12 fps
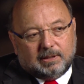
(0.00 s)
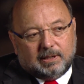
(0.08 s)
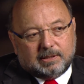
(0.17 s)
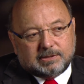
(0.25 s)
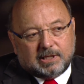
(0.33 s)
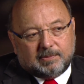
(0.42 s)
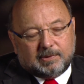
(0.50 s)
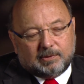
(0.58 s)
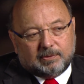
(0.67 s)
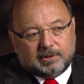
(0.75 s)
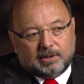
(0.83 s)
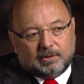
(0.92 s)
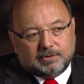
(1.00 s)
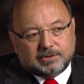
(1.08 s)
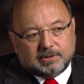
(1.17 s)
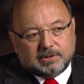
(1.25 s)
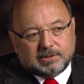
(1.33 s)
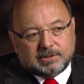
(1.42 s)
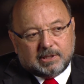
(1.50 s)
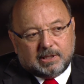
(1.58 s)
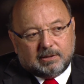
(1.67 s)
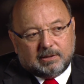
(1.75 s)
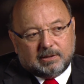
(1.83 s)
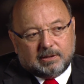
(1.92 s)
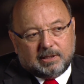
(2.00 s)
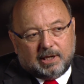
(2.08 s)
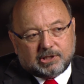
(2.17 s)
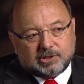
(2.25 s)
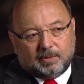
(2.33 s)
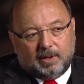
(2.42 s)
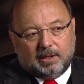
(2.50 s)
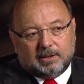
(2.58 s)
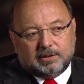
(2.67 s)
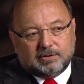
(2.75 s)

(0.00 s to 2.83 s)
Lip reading: And same thing with the oceans. And in actuality,